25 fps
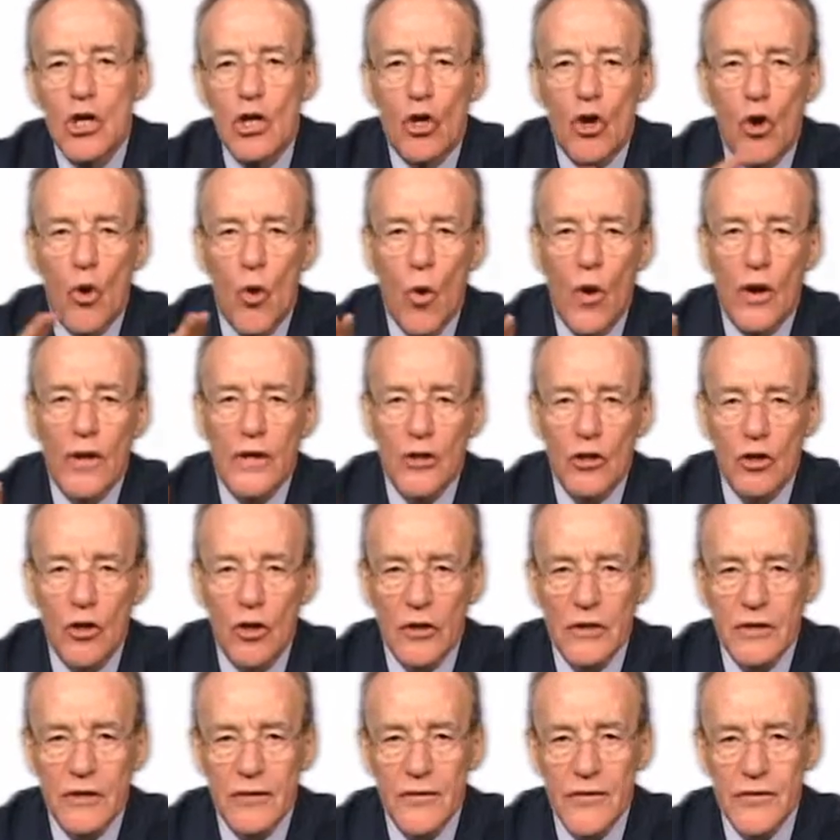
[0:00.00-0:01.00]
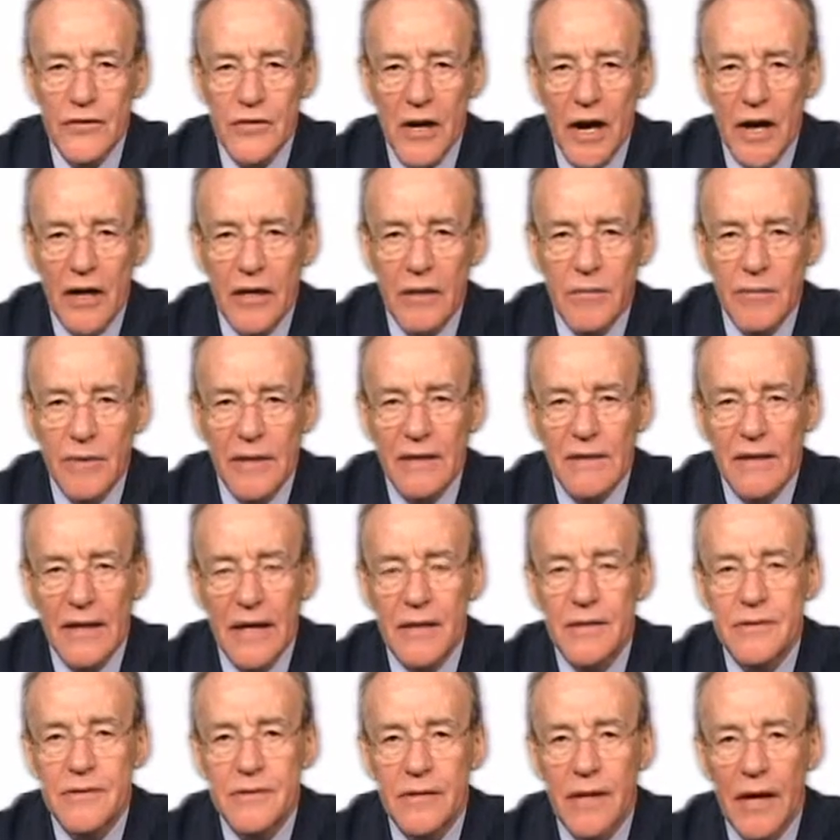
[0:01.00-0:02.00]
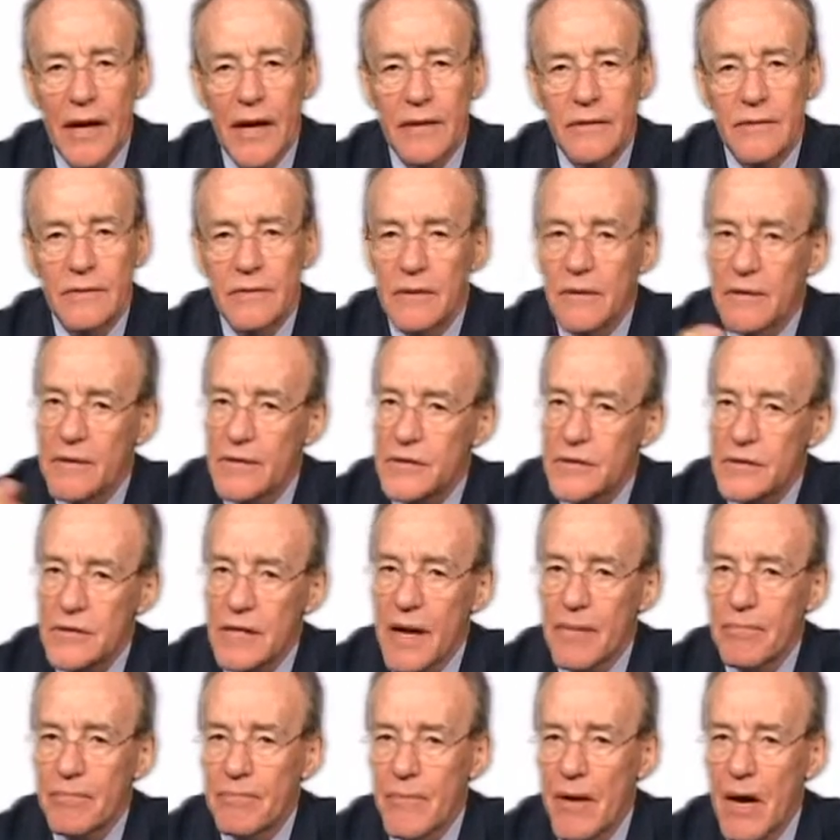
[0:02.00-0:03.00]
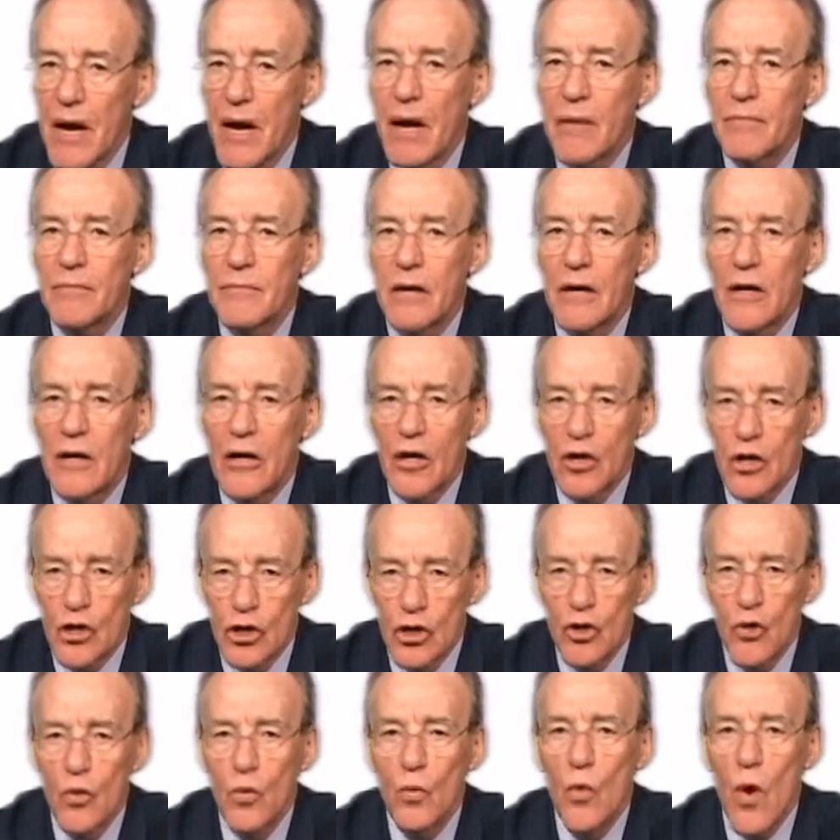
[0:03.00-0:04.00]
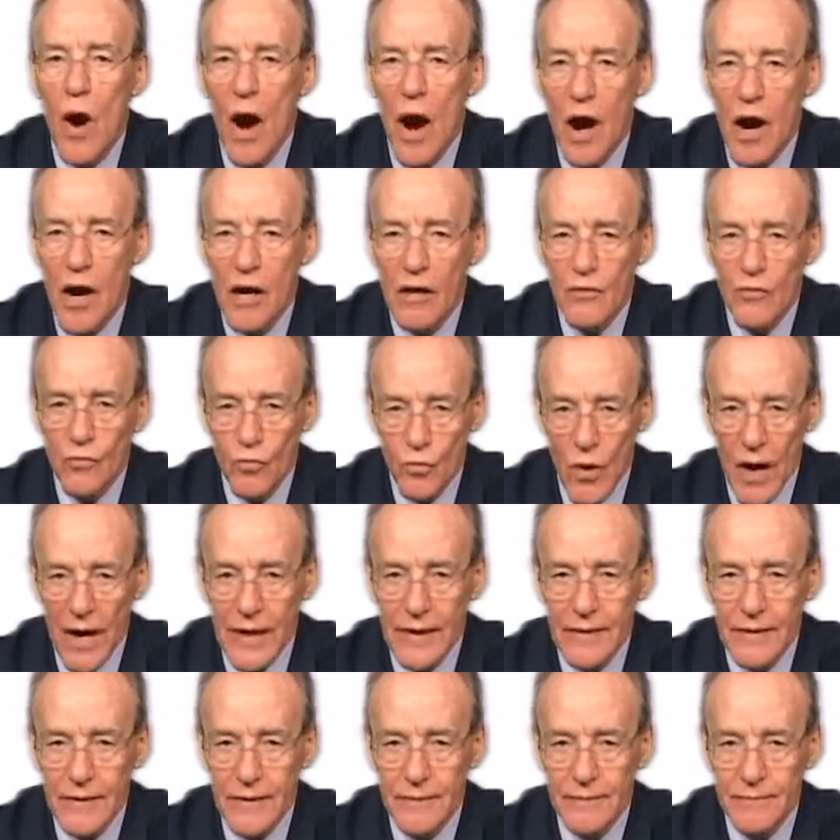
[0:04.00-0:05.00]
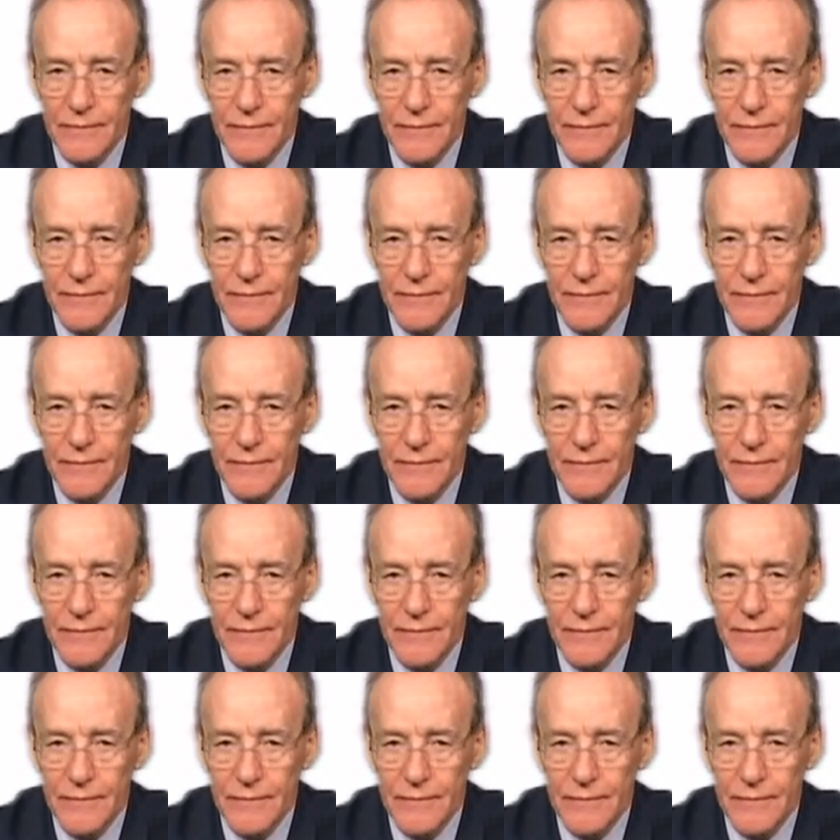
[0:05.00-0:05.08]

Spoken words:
Court looked at this argument and said, stepmom, you are right.